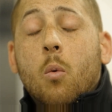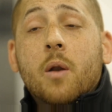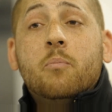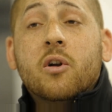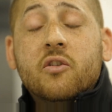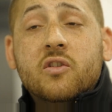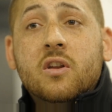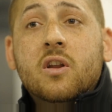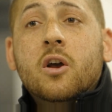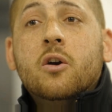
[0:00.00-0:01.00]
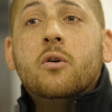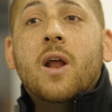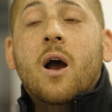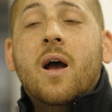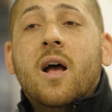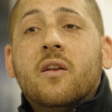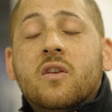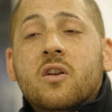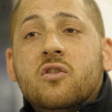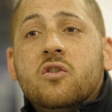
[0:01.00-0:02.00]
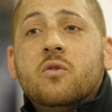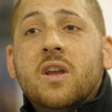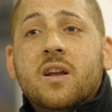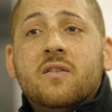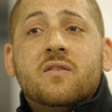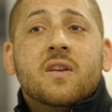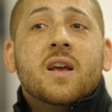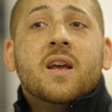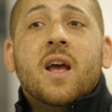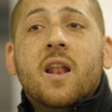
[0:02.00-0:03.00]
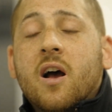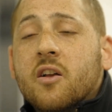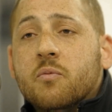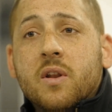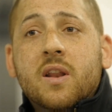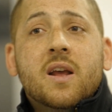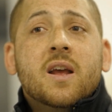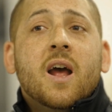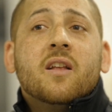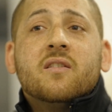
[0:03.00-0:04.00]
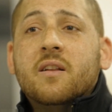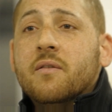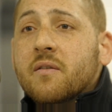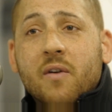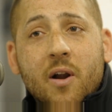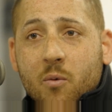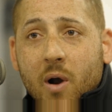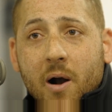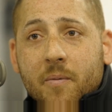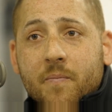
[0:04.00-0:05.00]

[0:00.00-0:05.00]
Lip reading: One person who now has 2 kids and a husband and is living very well.